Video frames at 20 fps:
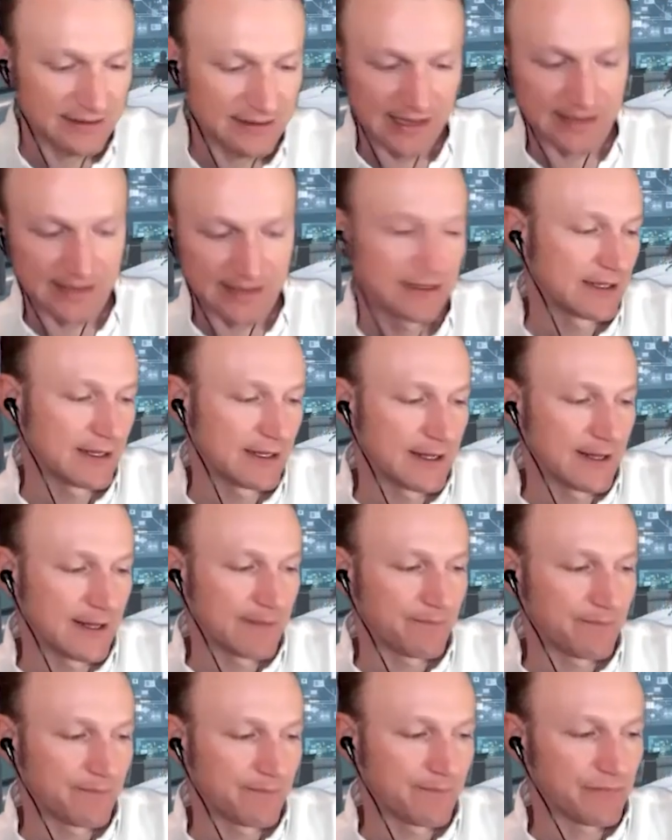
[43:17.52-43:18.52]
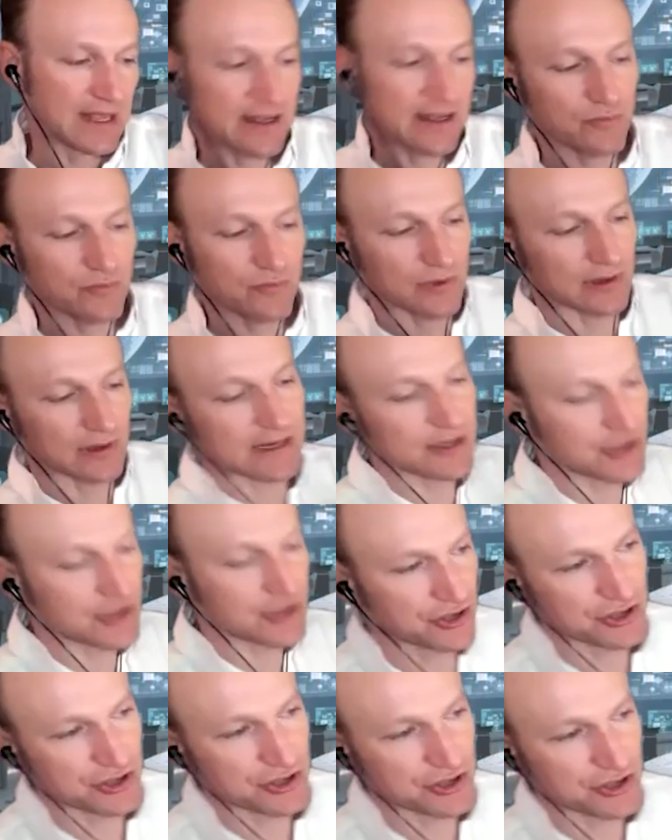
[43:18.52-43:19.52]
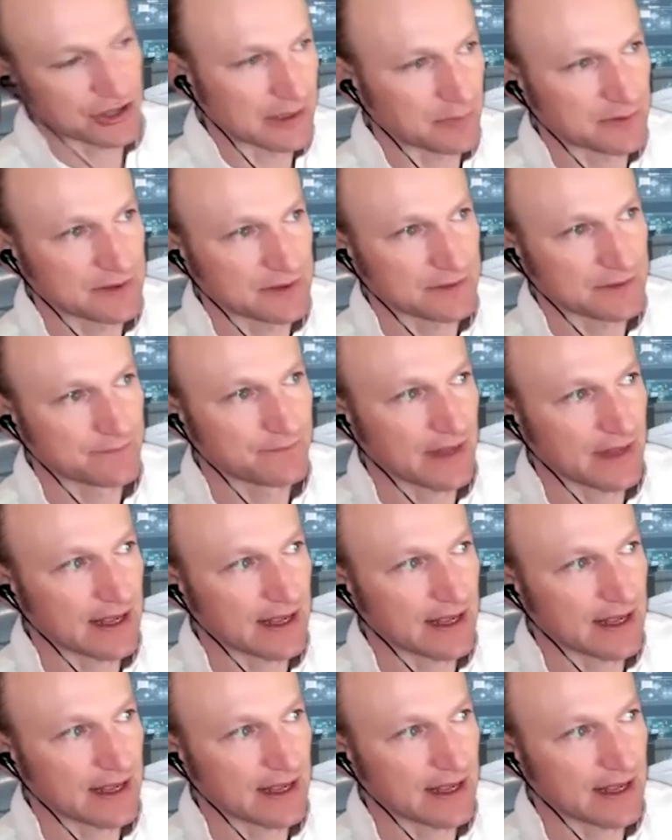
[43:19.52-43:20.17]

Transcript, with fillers: that in relationships